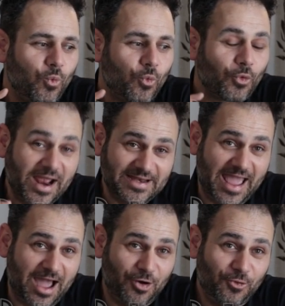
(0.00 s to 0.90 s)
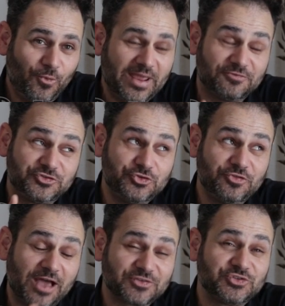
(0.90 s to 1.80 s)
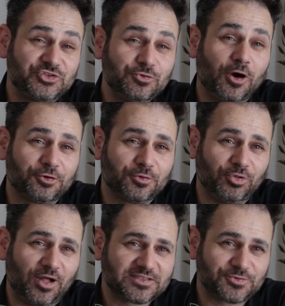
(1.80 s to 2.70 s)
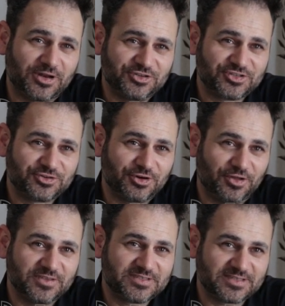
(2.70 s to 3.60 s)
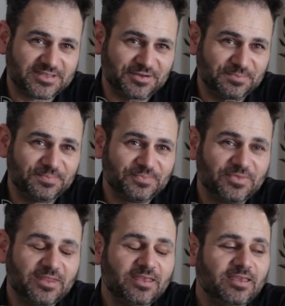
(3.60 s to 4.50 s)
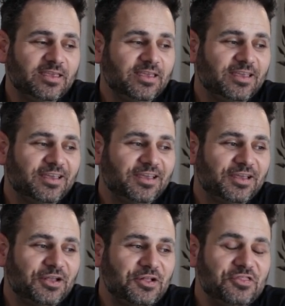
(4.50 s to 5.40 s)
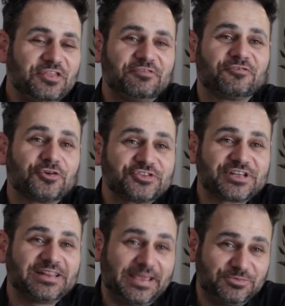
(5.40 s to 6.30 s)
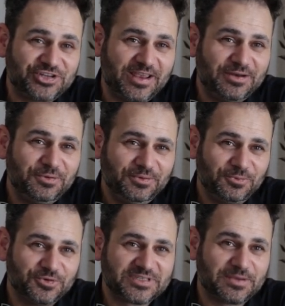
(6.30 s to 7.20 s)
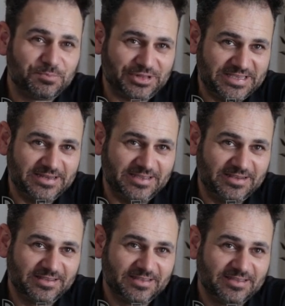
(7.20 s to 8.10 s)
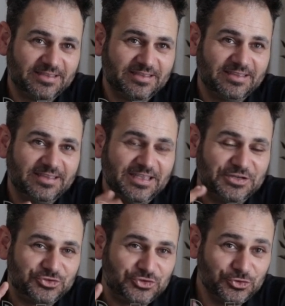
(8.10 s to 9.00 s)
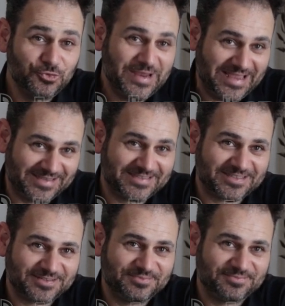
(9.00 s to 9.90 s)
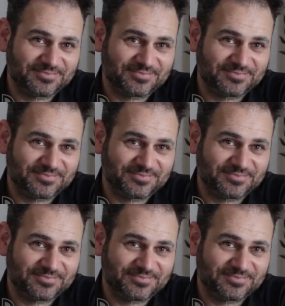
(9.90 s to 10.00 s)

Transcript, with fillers: Right now, we have 2,200 plots registered on the system. The first claim chain was completed in two weeks.